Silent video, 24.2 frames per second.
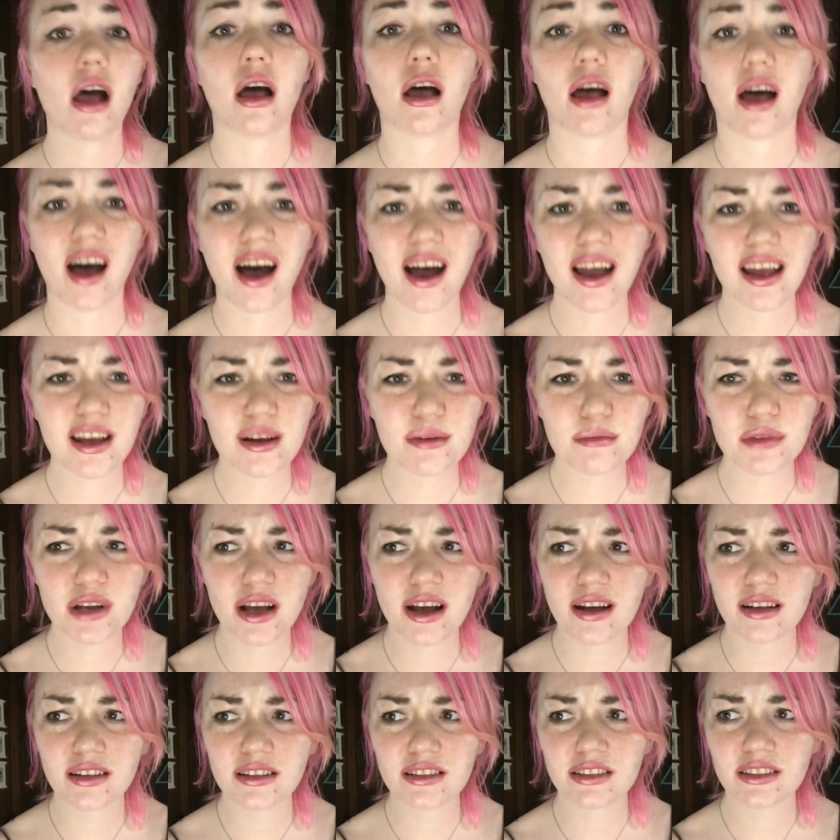I am
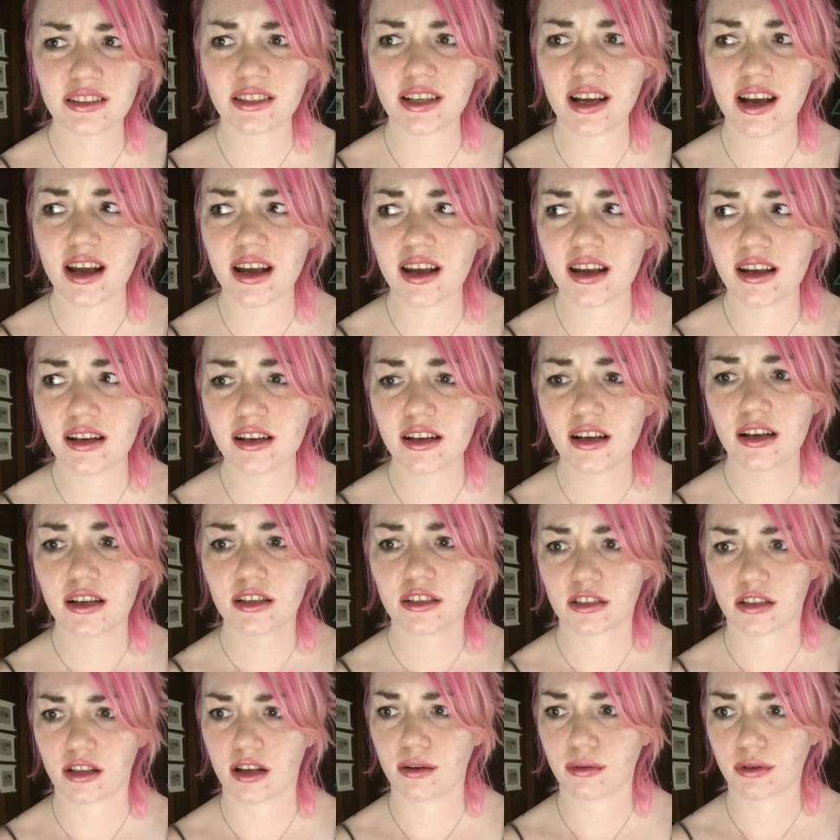not insane,
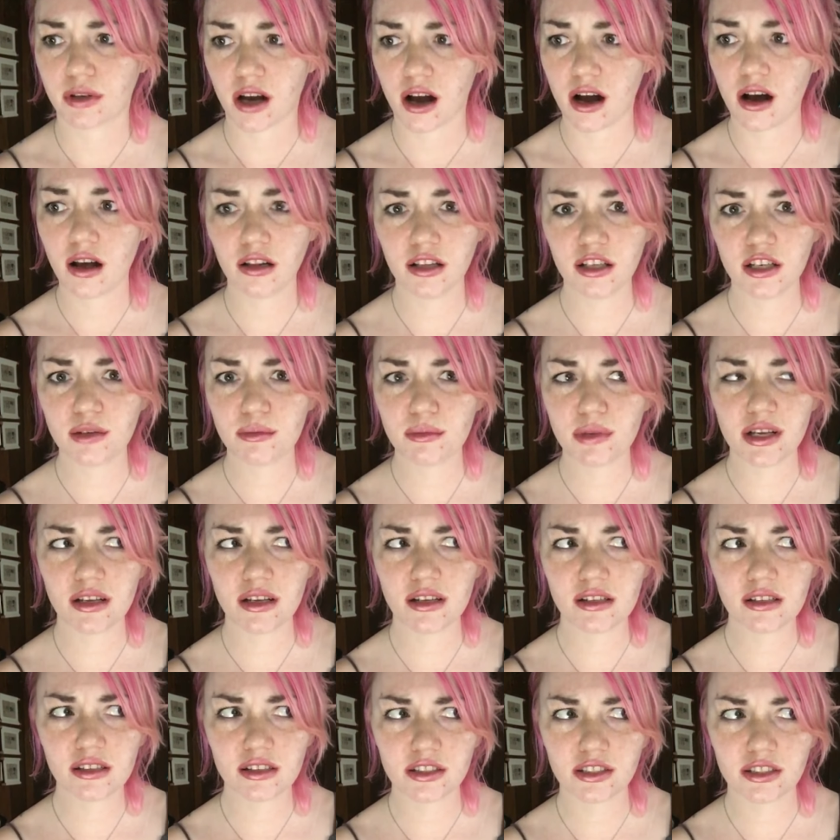stop calling me
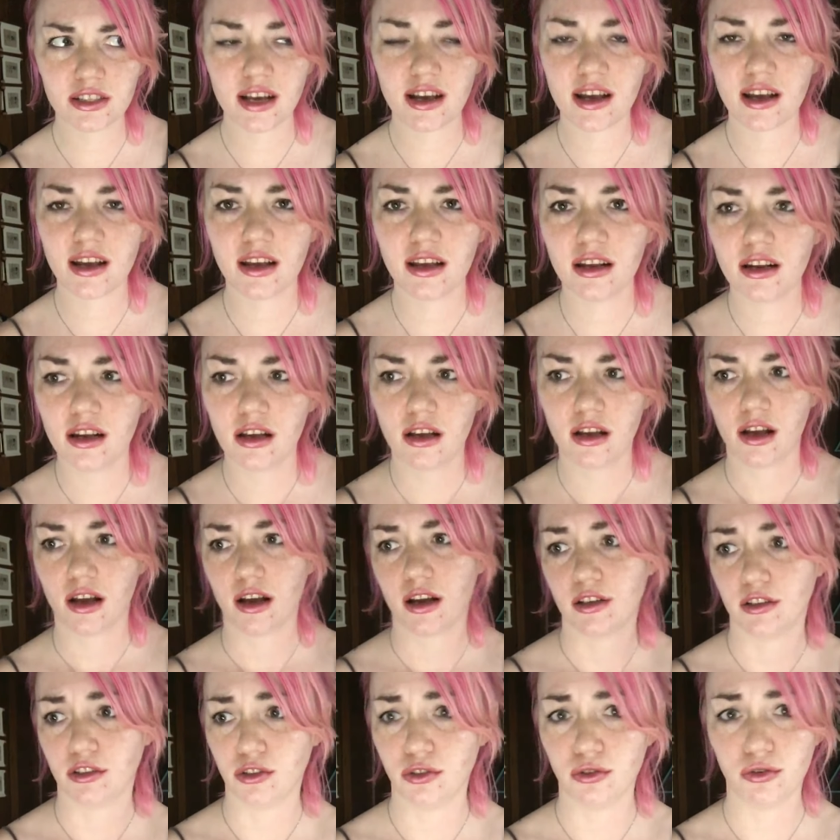insane.
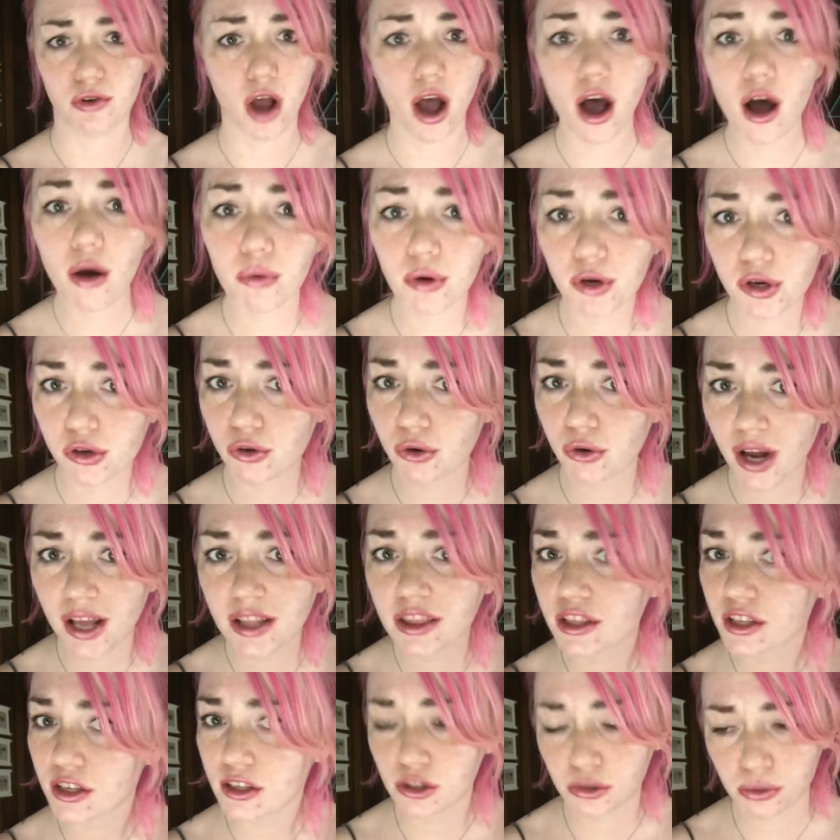I do not
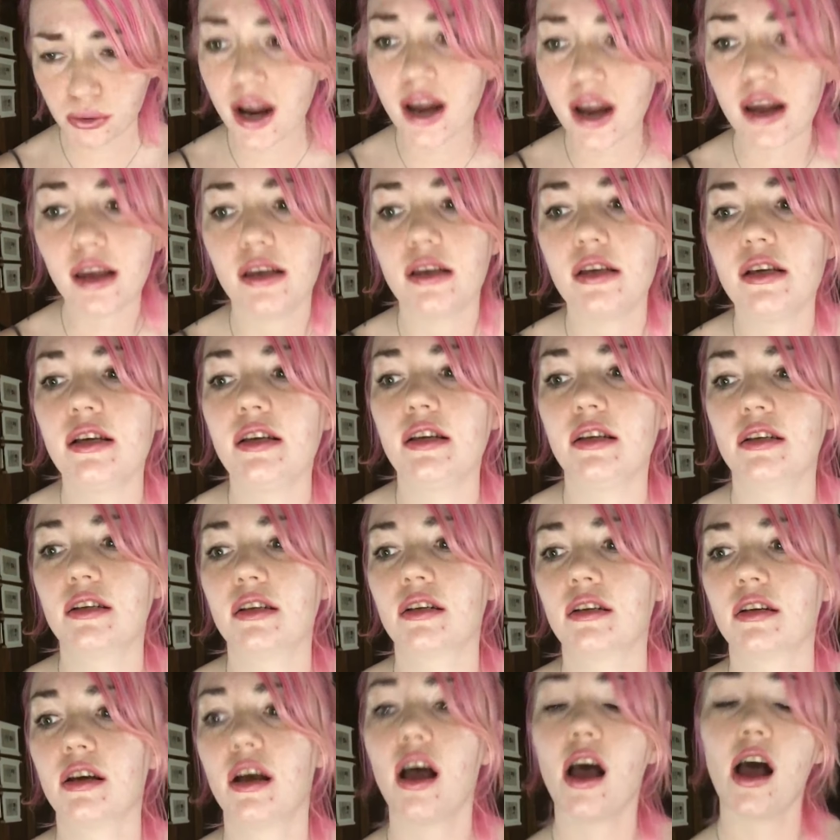regret the train.
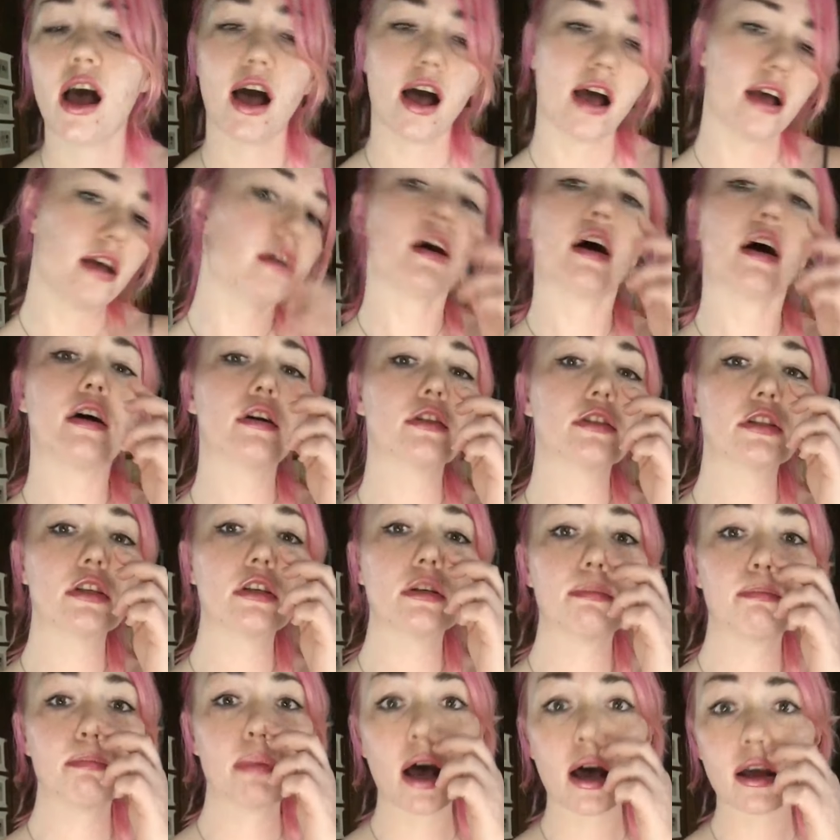I
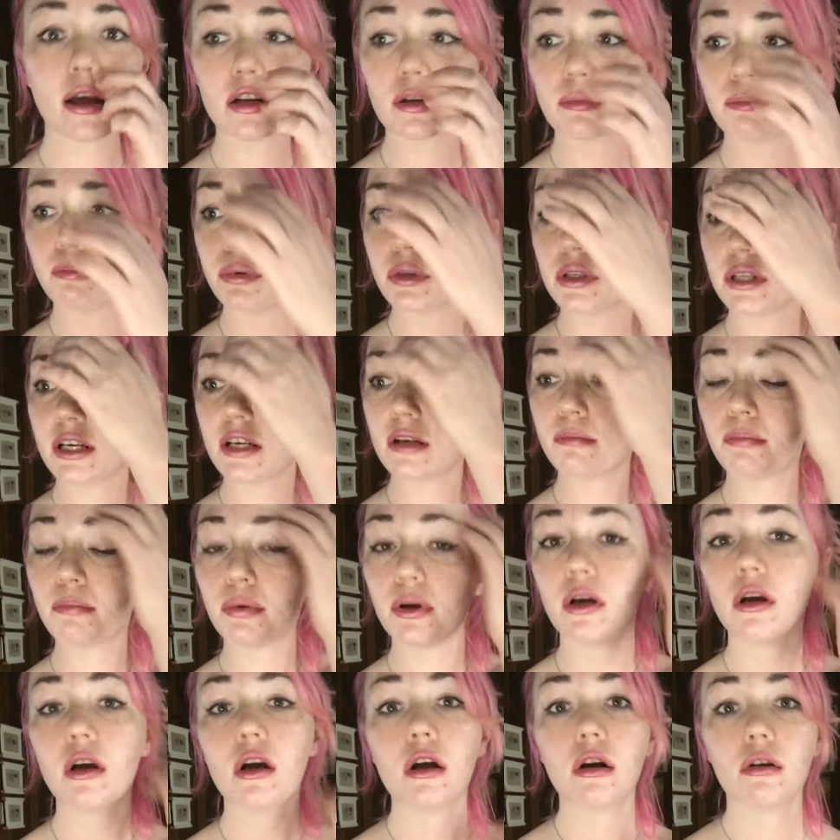also bought a blimp
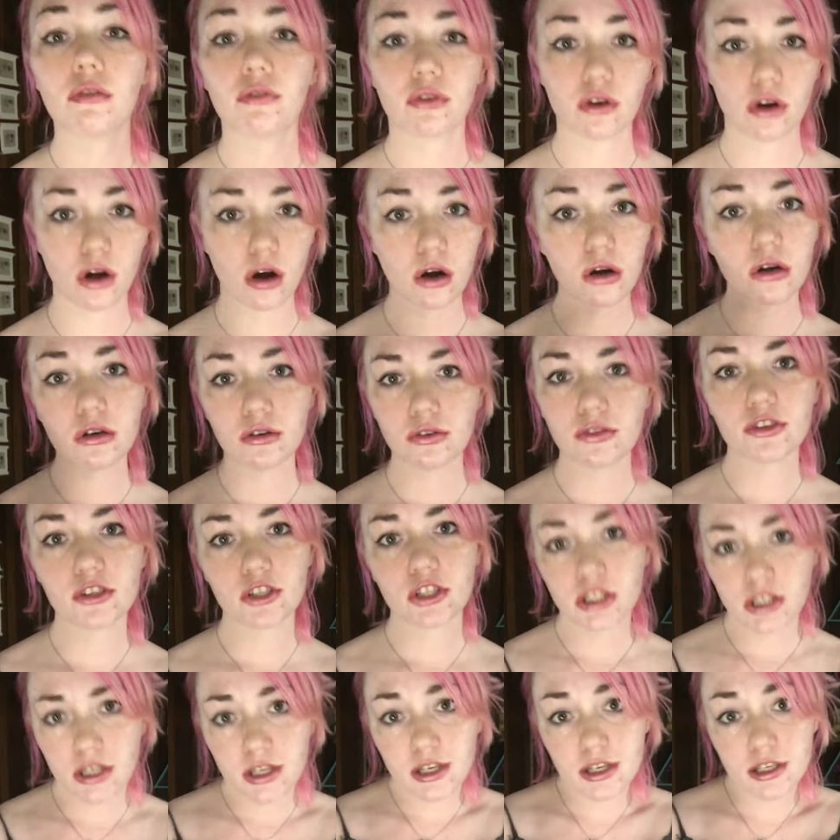for
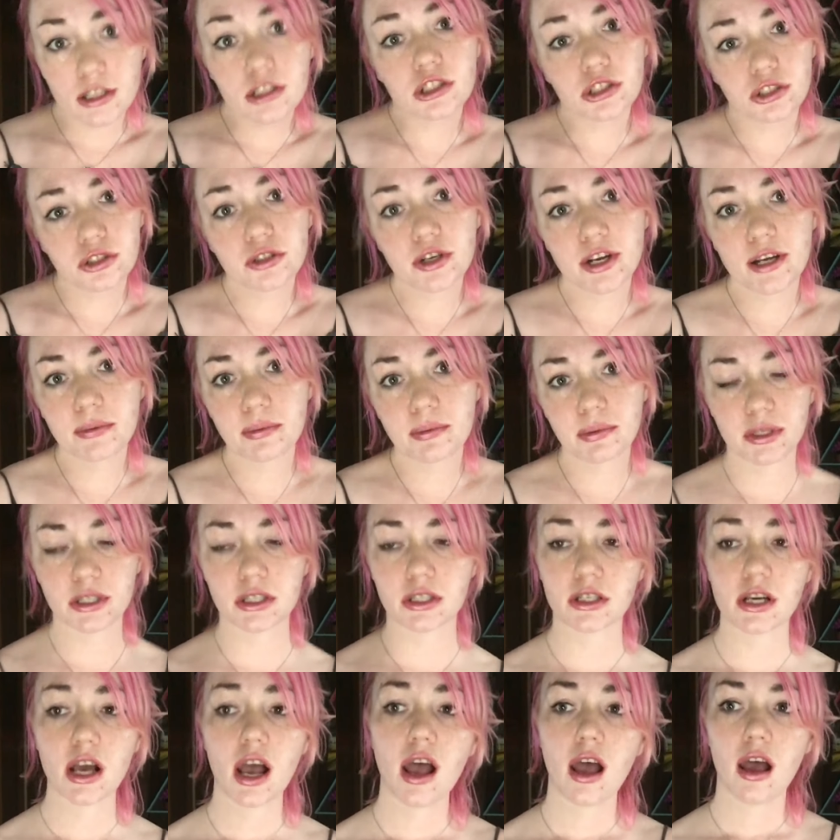overseas
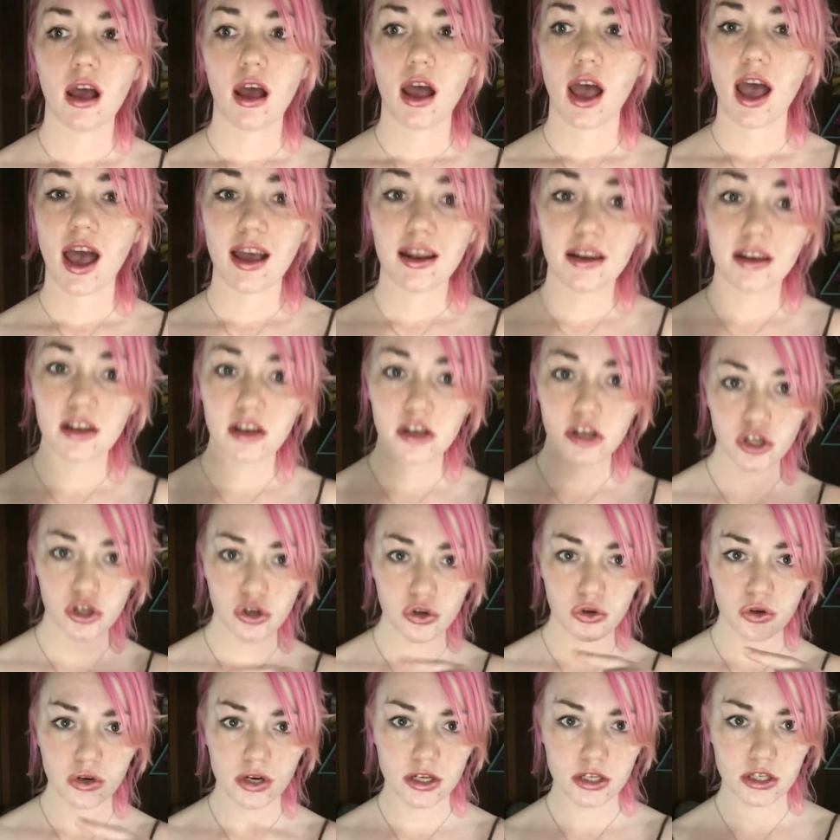trips and a
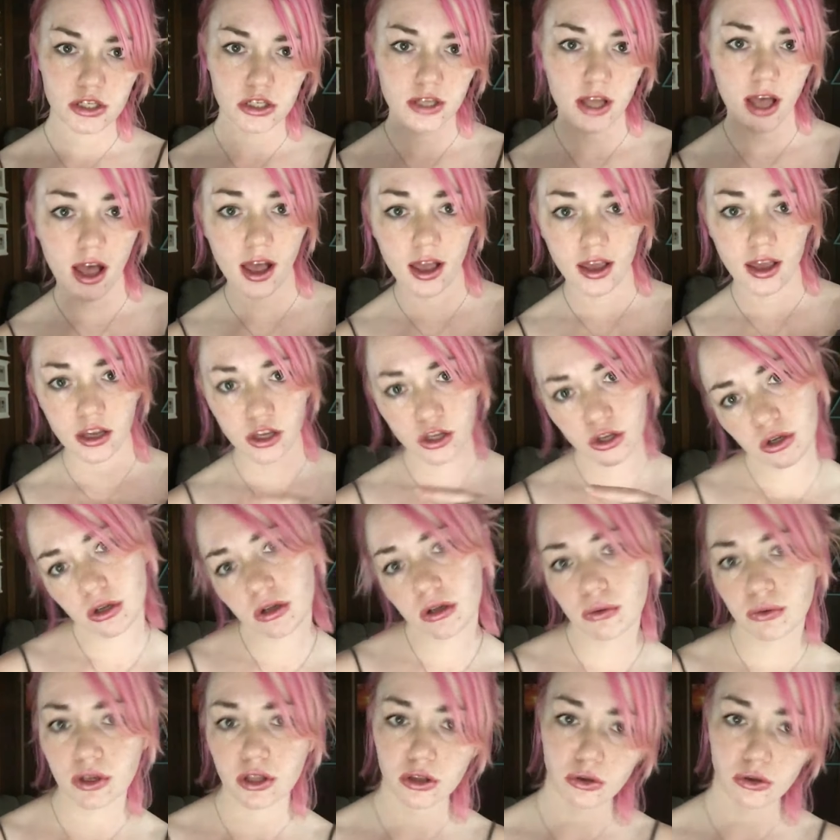
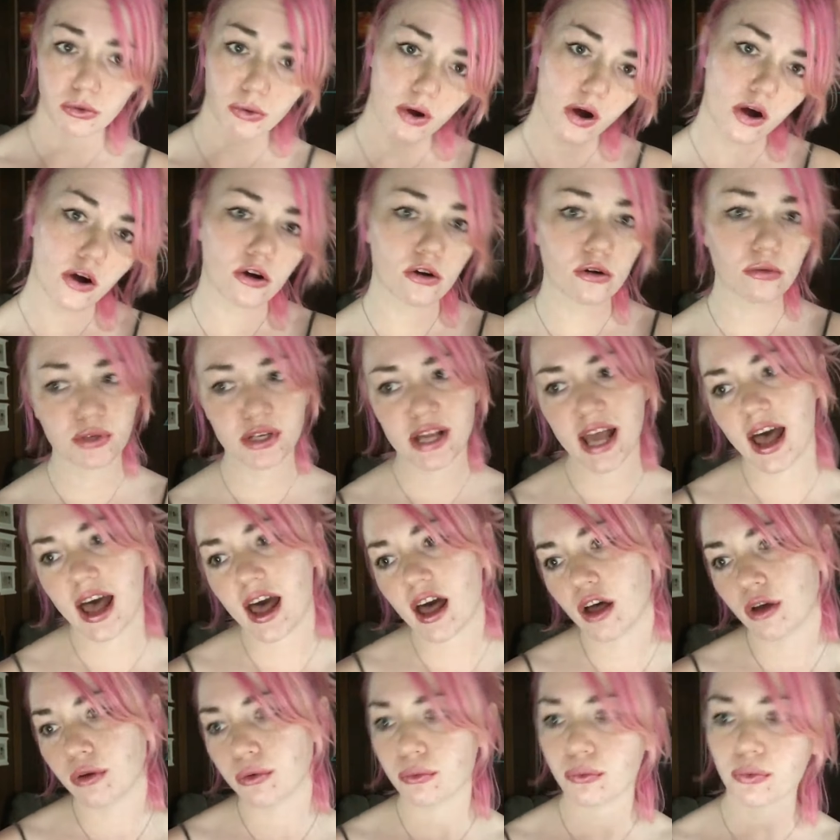unicycle with chromed
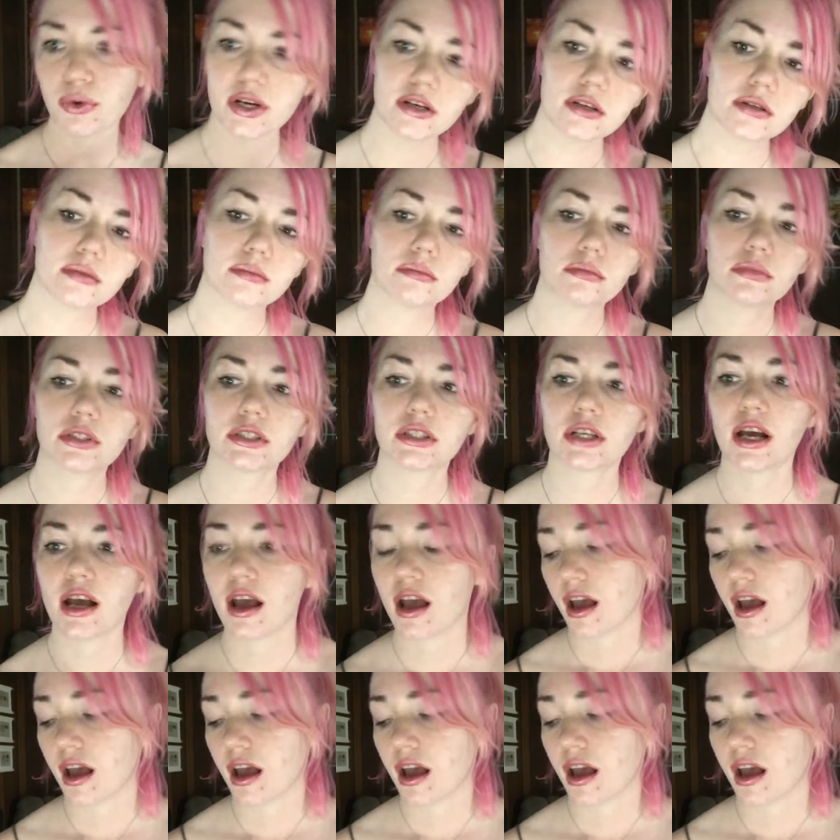out rims.